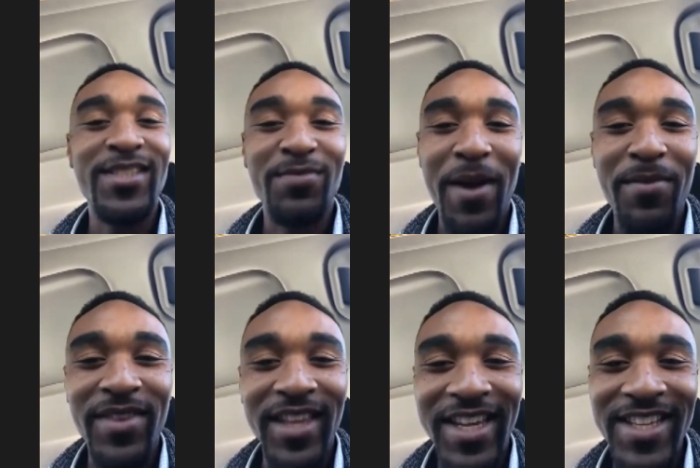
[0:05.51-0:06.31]
is probably
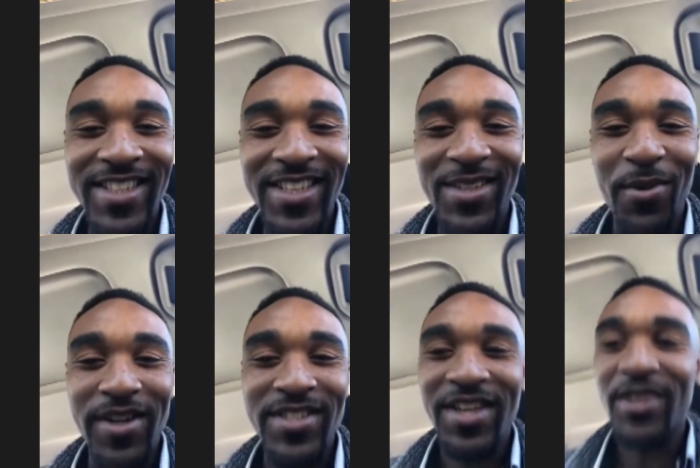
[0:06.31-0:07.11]
the easiest
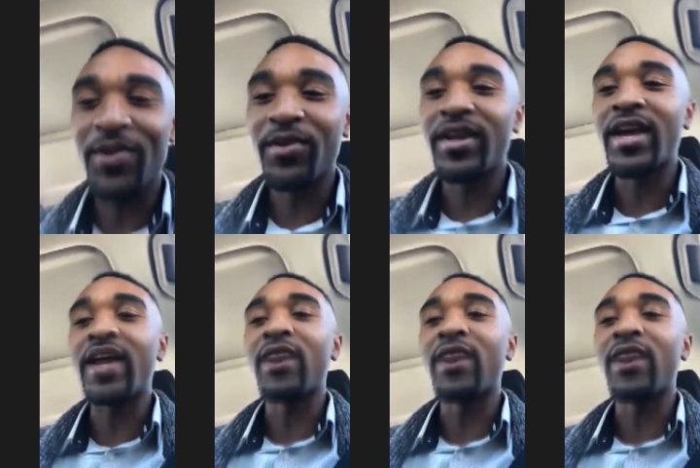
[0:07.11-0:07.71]
question you'll get.